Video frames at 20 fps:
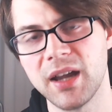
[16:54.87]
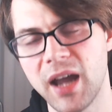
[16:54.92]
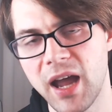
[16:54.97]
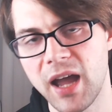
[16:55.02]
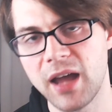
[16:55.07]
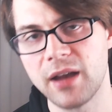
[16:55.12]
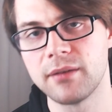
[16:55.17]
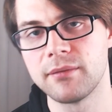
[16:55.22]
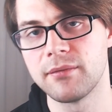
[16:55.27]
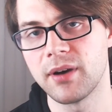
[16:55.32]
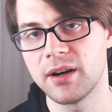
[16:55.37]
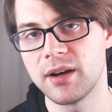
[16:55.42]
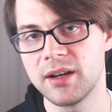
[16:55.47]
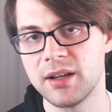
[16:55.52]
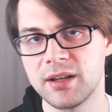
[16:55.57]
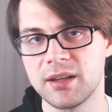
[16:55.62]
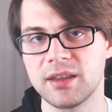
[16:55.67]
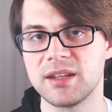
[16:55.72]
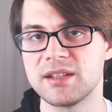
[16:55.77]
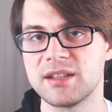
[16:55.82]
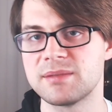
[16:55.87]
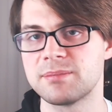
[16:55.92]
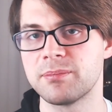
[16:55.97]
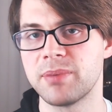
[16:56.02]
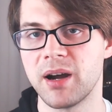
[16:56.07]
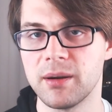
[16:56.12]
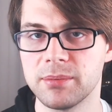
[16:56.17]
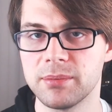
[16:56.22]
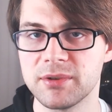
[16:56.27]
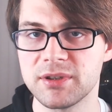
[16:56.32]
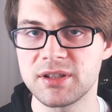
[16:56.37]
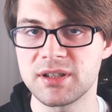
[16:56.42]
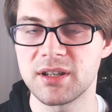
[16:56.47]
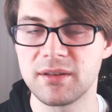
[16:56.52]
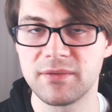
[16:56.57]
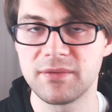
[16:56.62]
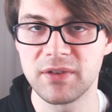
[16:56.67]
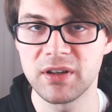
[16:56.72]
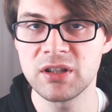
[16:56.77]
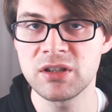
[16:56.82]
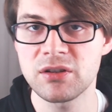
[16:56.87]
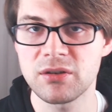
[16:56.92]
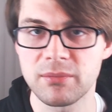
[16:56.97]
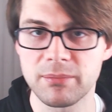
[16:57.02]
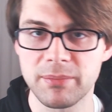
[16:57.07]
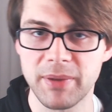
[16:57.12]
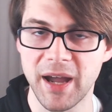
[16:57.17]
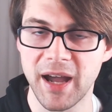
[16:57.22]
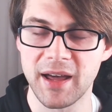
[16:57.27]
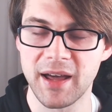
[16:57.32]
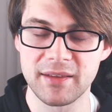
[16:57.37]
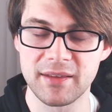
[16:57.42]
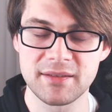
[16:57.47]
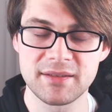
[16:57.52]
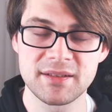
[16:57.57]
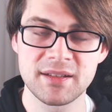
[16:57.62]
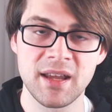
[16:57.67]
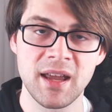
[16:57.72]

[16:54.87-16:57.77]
and running these published adventure paths.